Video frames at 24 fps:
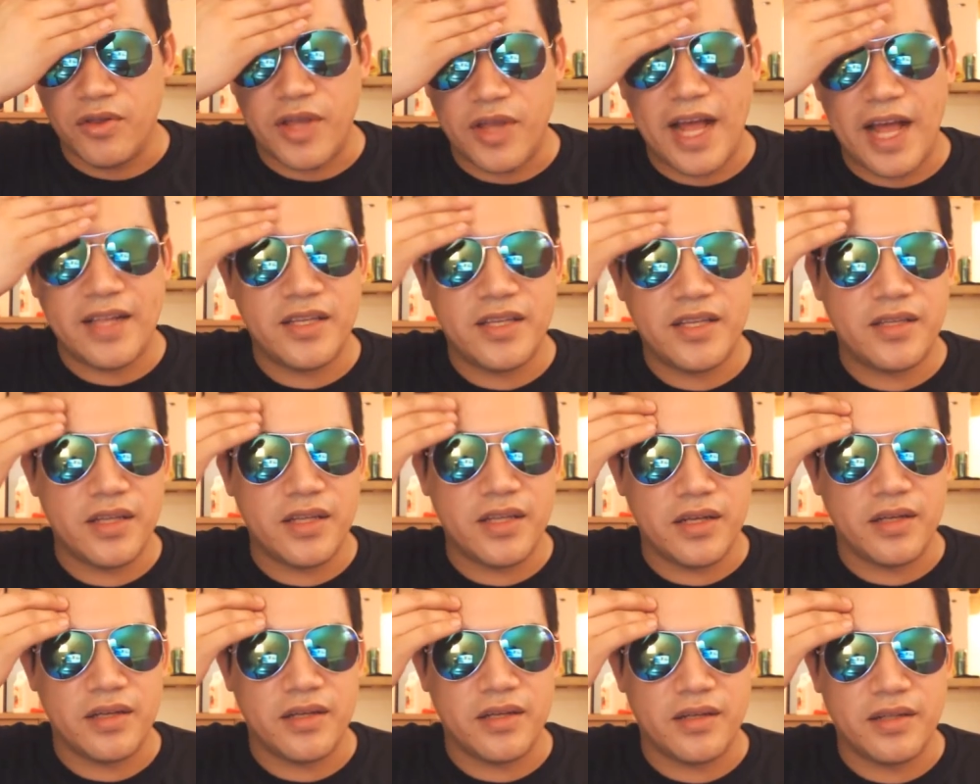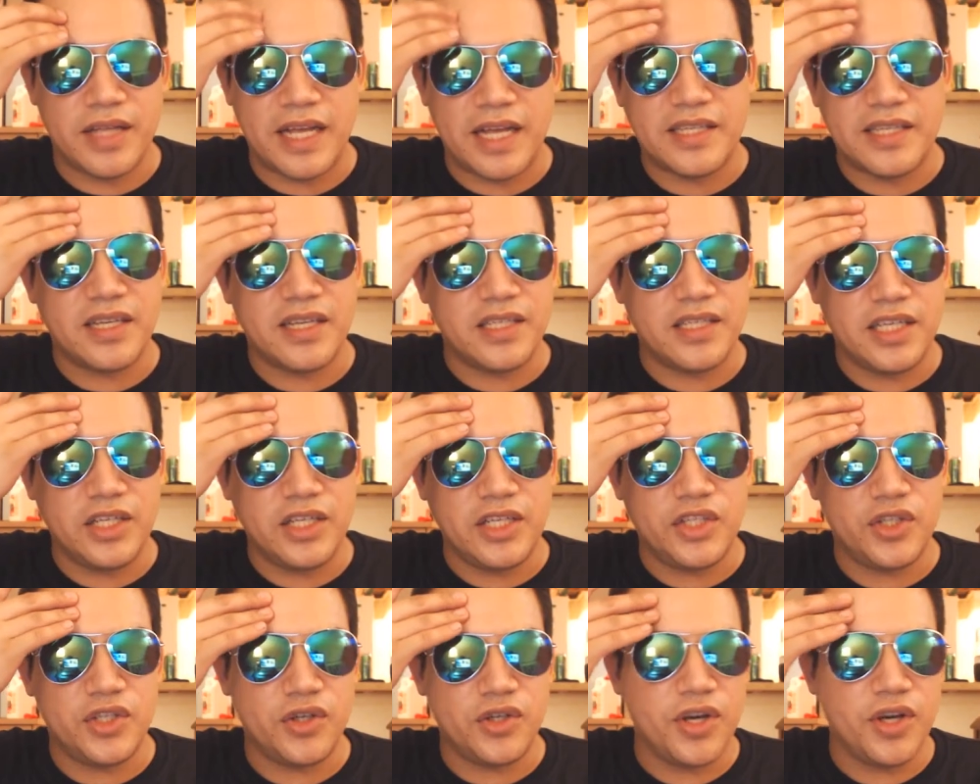that's the that's the
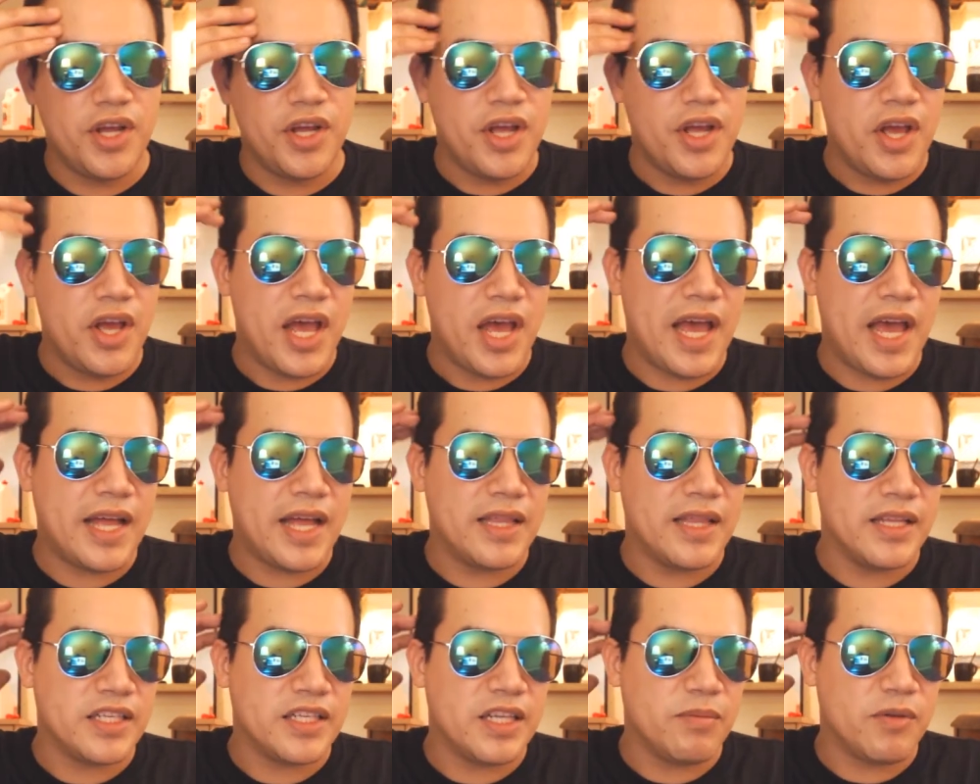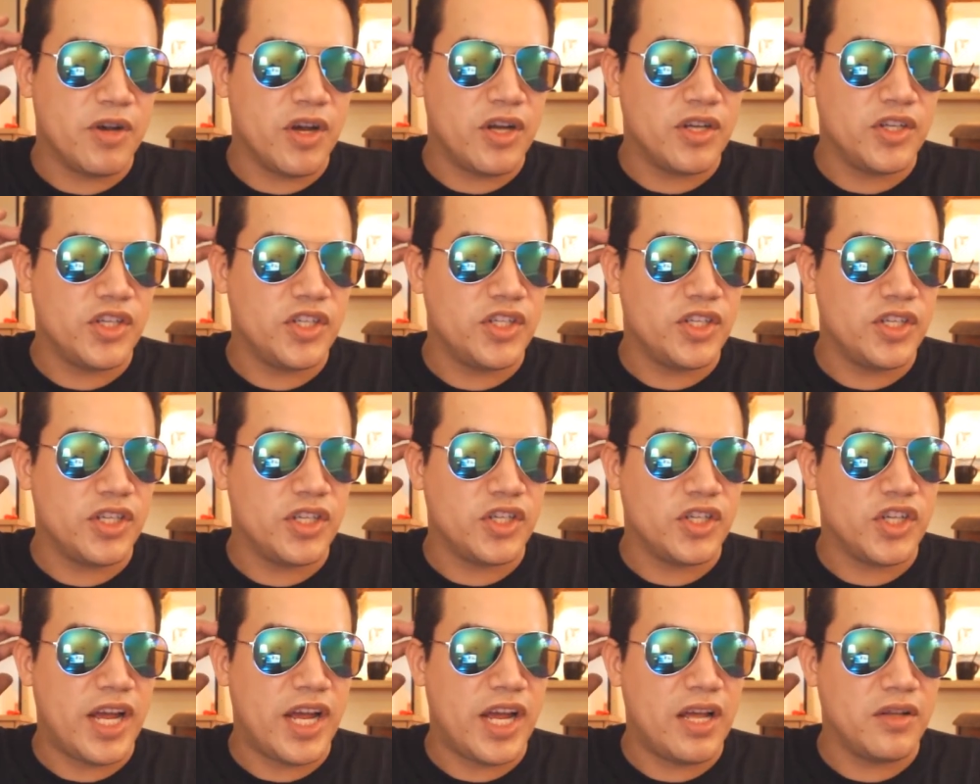teacher and the subconscious
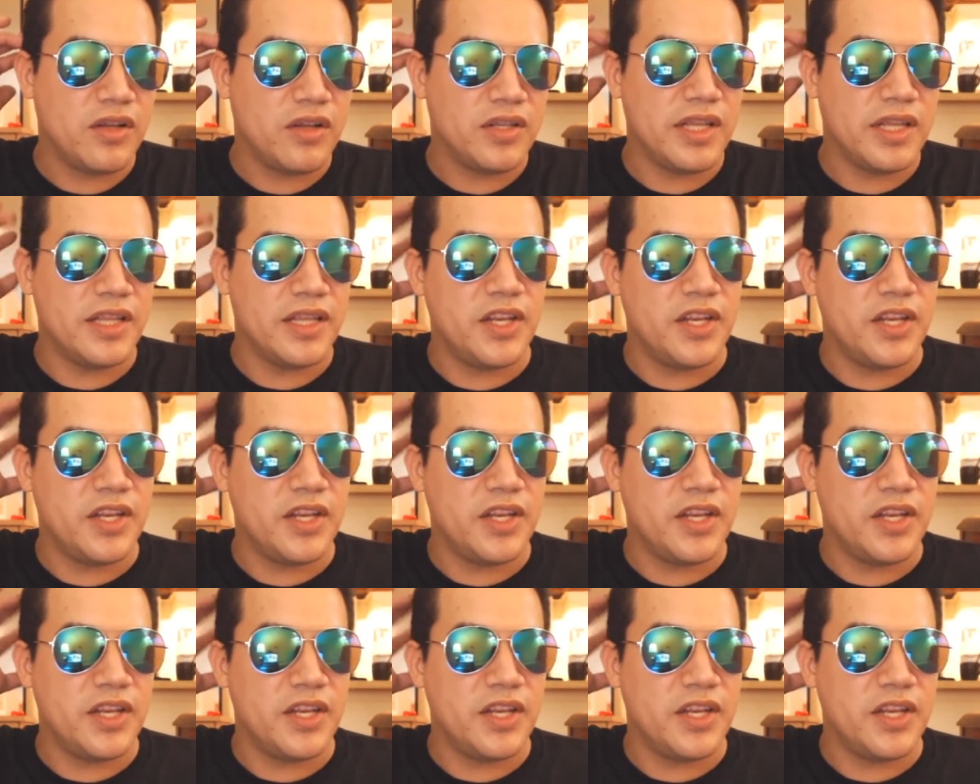of the child,